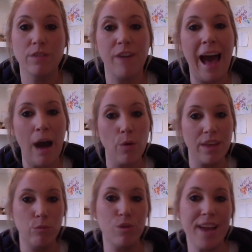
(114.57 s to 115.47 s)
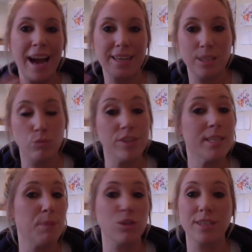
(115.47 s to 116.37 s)
for how they react and
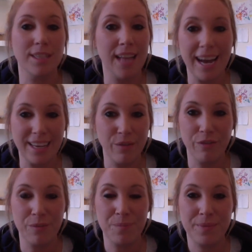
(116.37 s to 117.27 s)
respond to life.